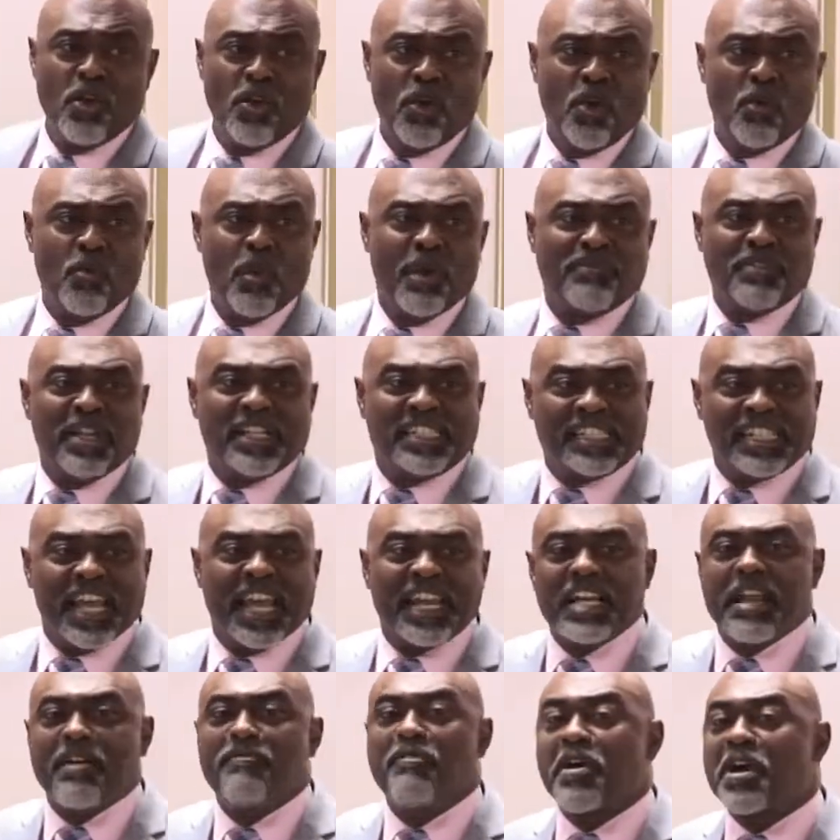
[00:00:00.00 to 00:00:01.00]
with the
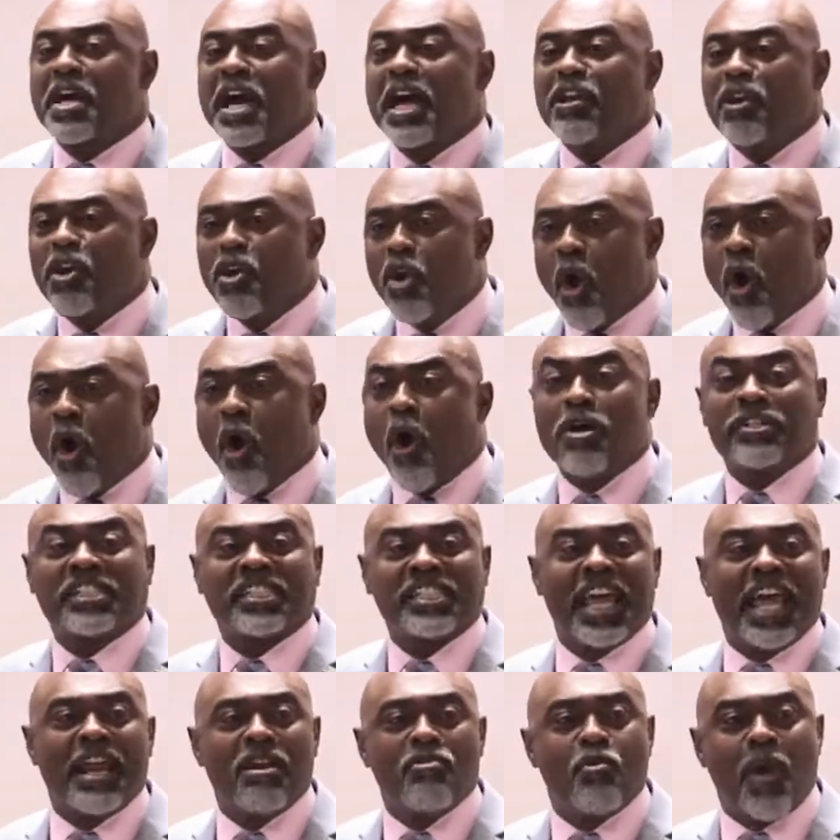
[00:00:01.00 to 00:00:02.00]
significant
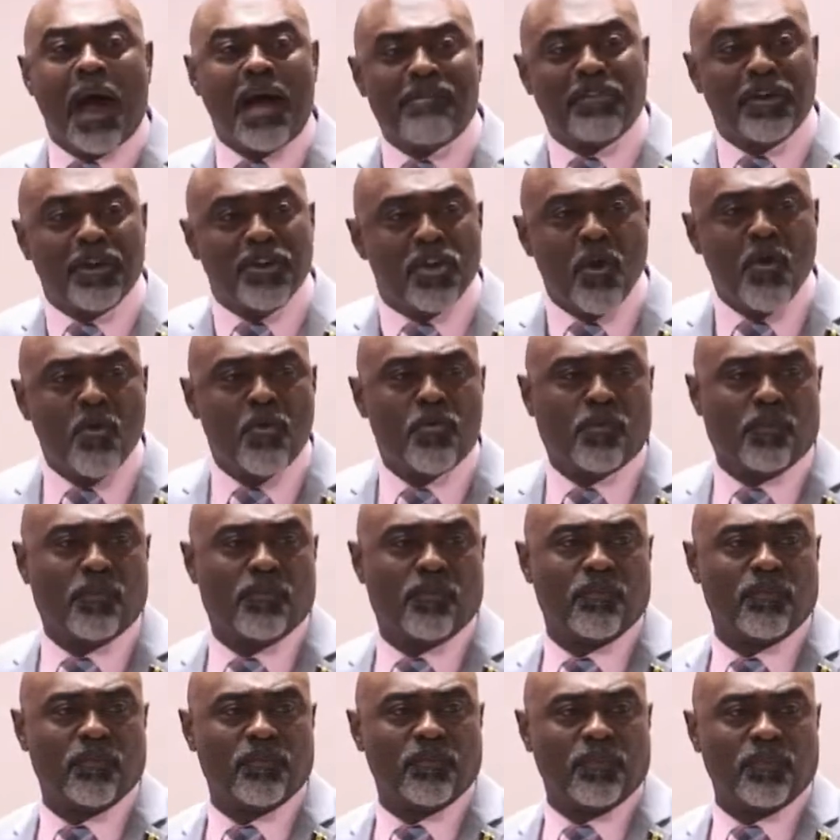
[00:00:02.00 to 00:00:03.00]
loss in revenue,
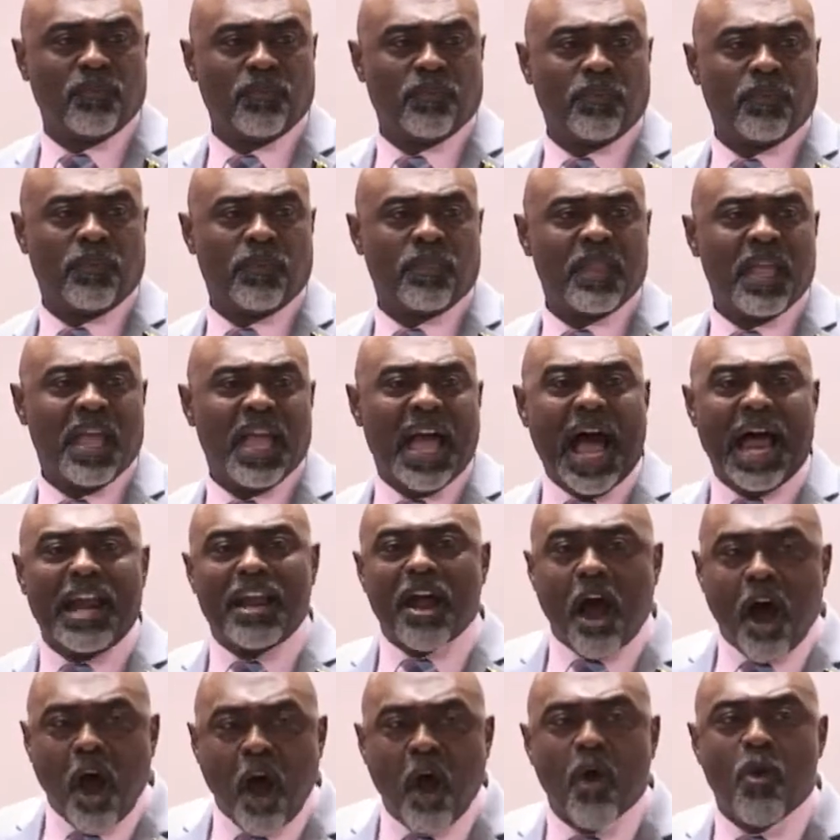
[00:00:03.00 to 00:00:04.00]
and
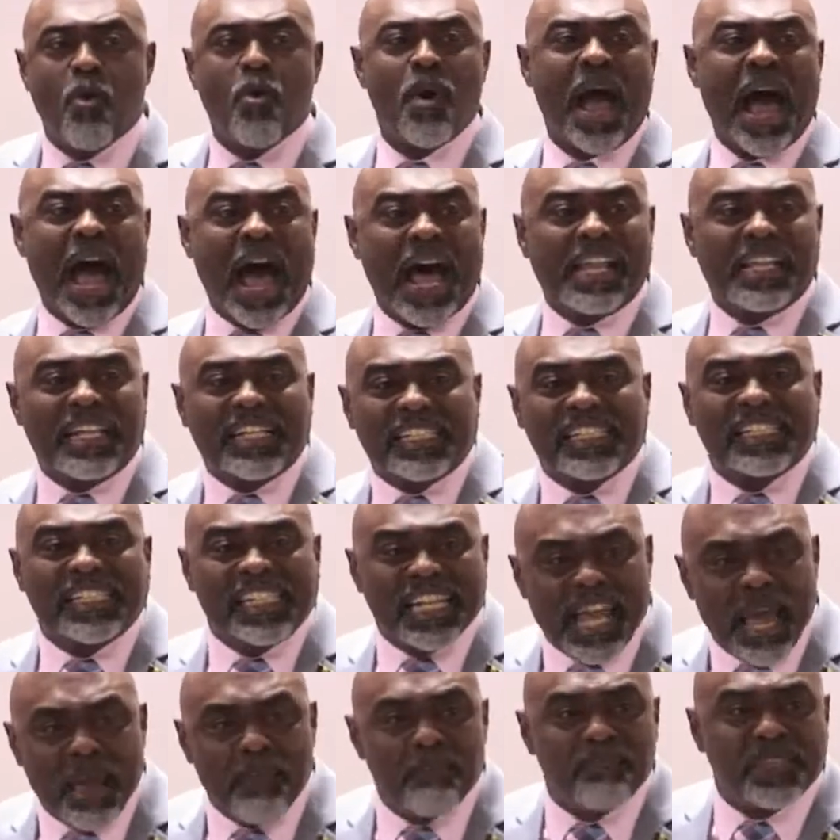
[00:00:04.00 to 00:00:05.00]
how at the
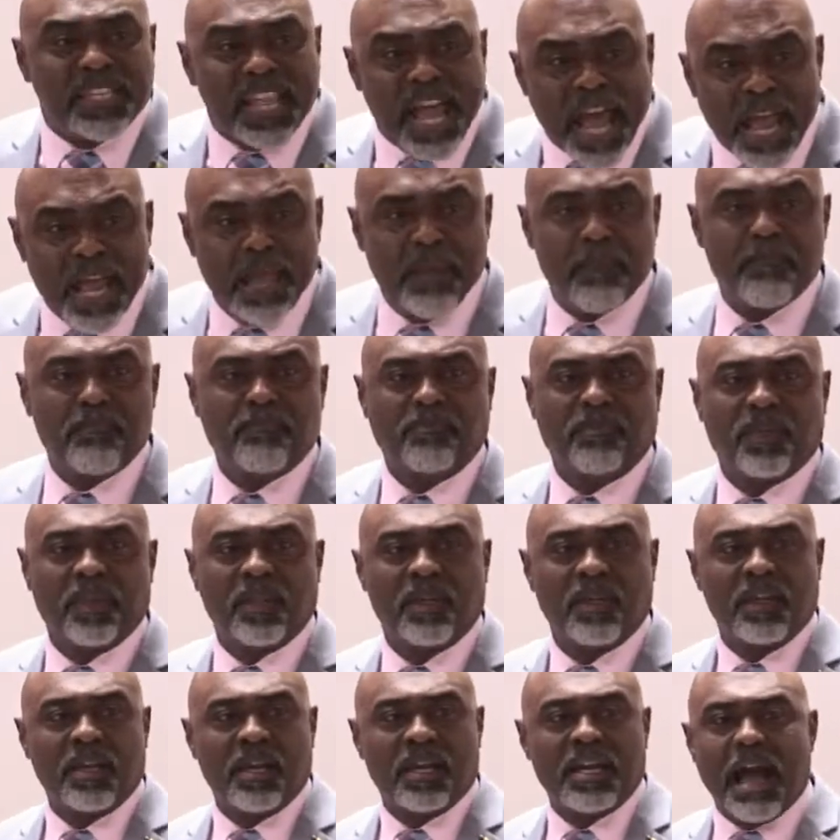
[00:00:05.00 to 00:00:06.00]
same time
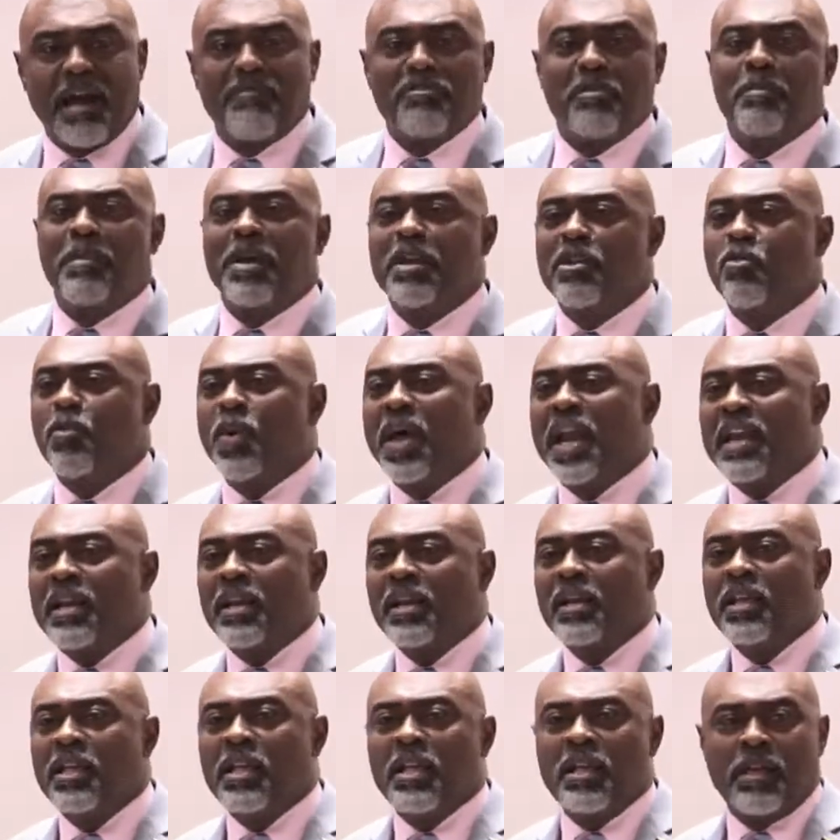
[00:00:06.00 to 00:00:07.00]
government will
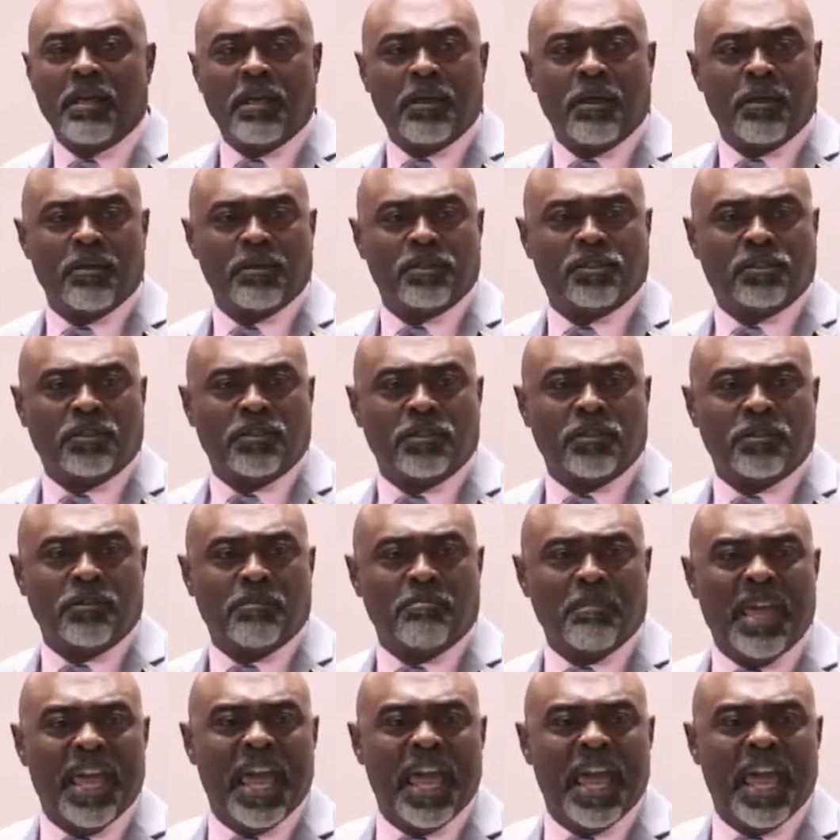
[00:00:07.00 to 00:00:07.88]
be